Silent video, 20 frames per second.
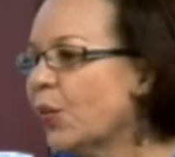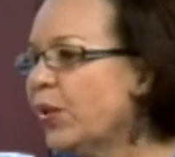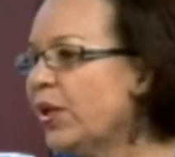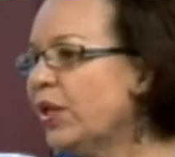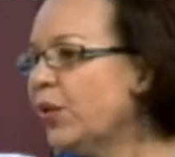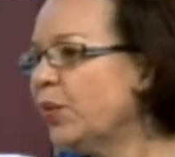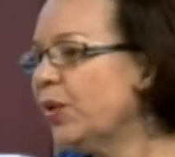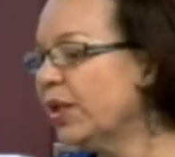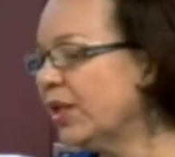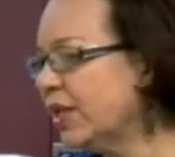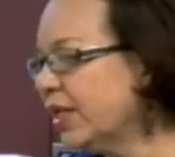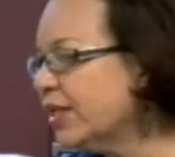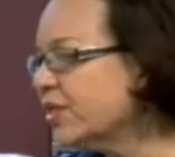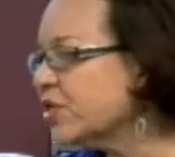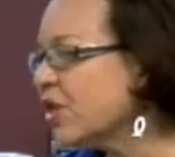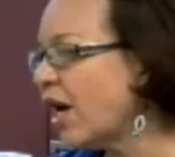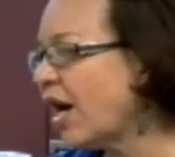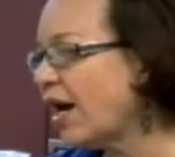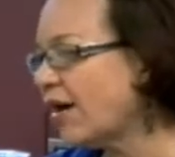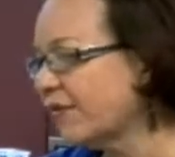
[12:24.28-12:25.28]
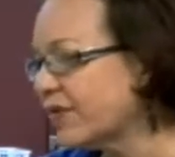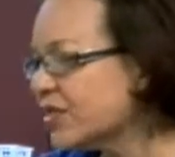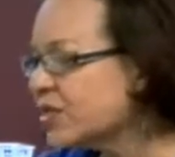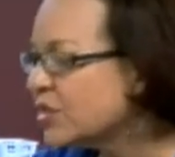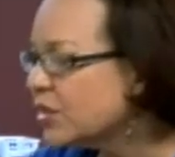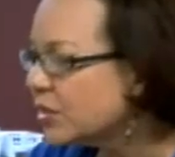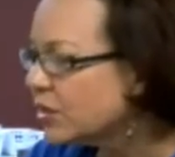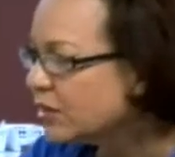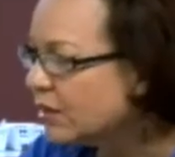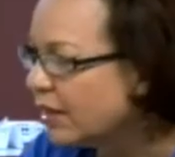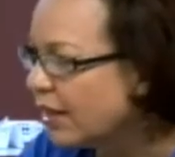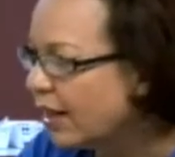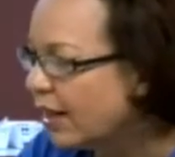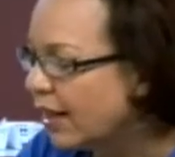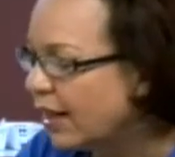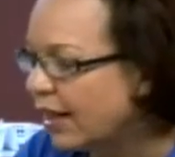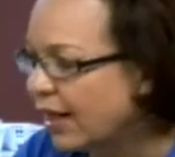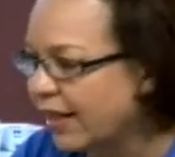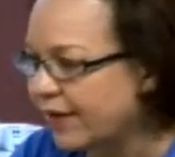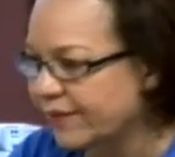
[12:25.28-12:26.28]
we need to have a certain
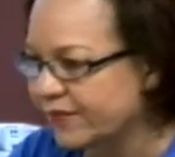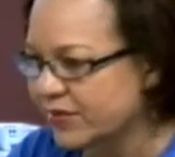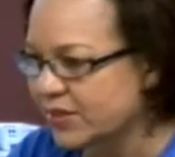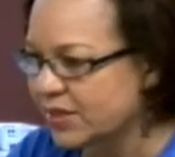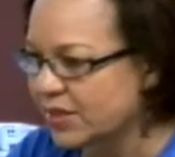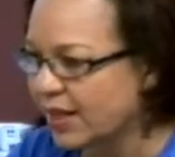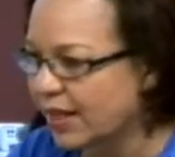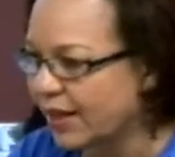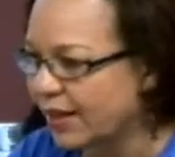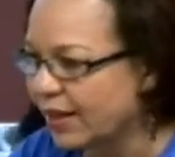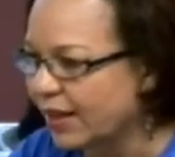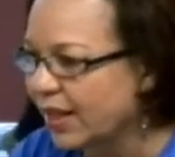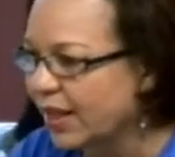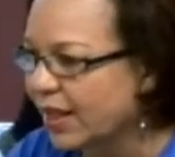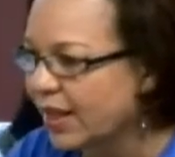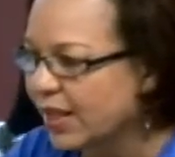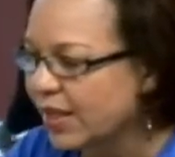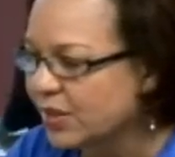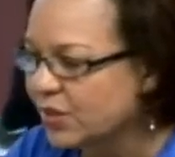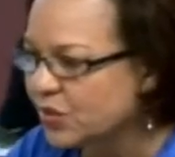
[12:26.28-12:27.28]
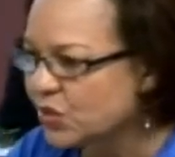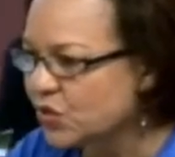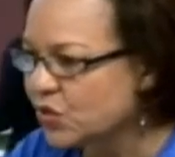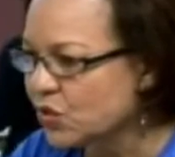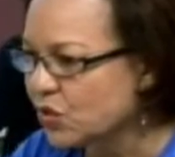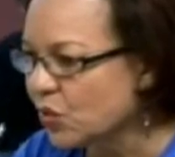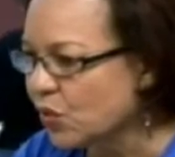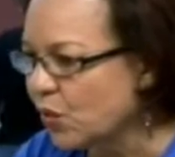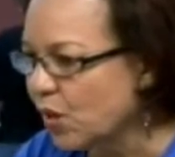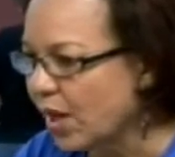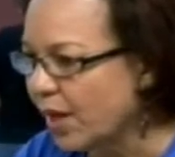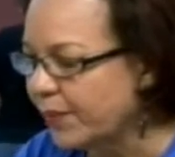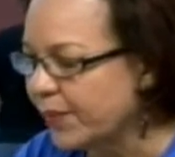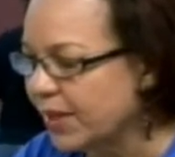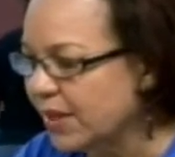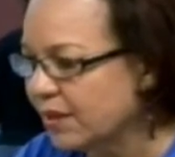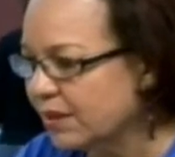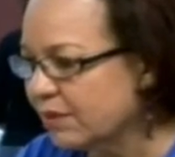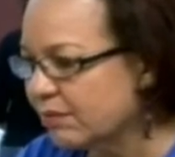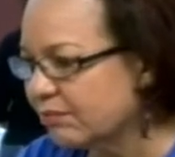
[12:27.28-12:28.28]
lifestyle. So I
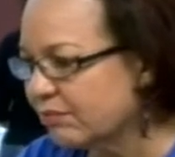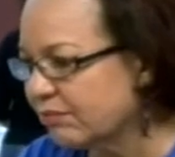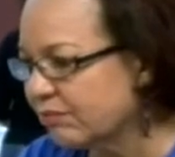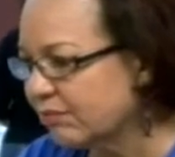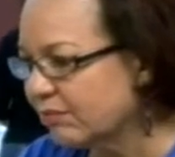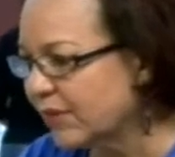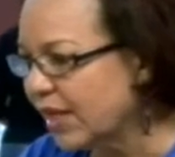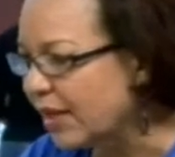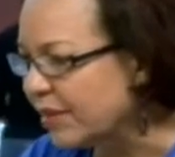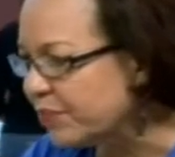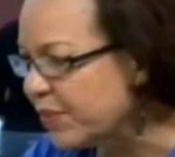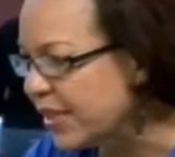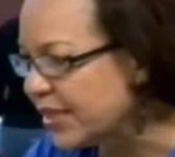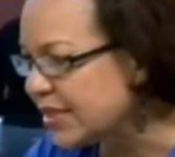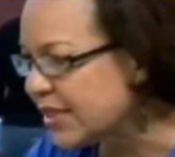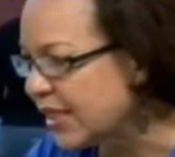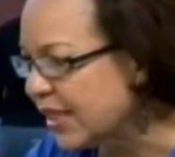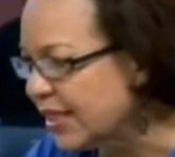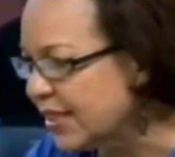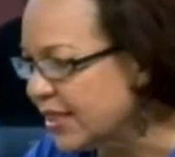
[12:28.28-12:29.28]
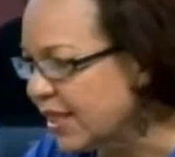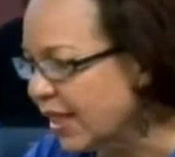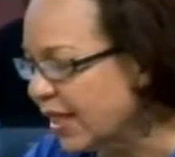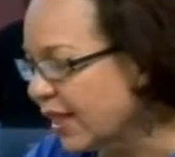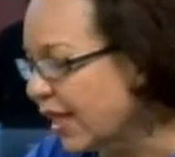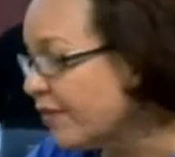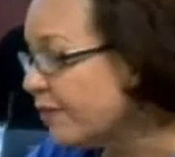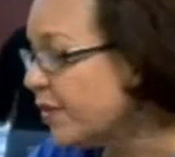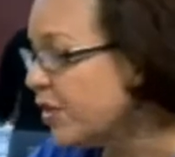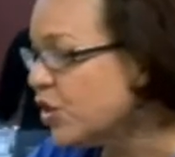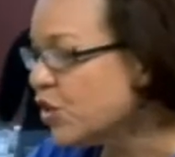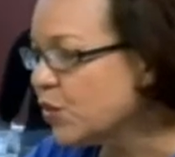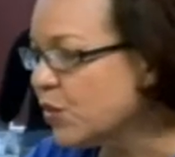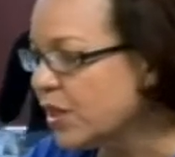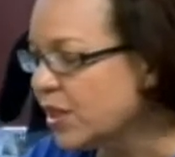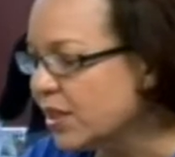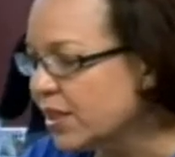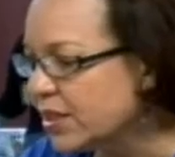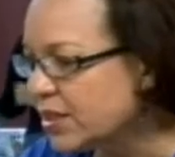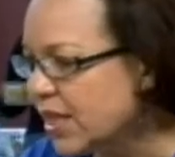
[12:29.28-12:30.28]
mean, that basically, and I've been doing
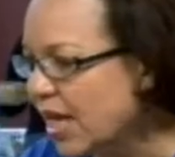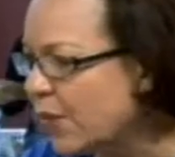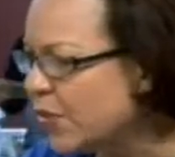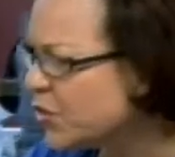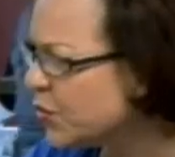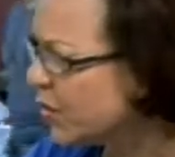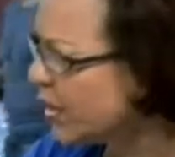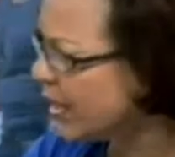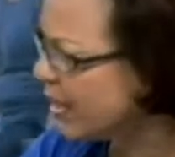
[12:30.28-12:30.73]
this. I was working in the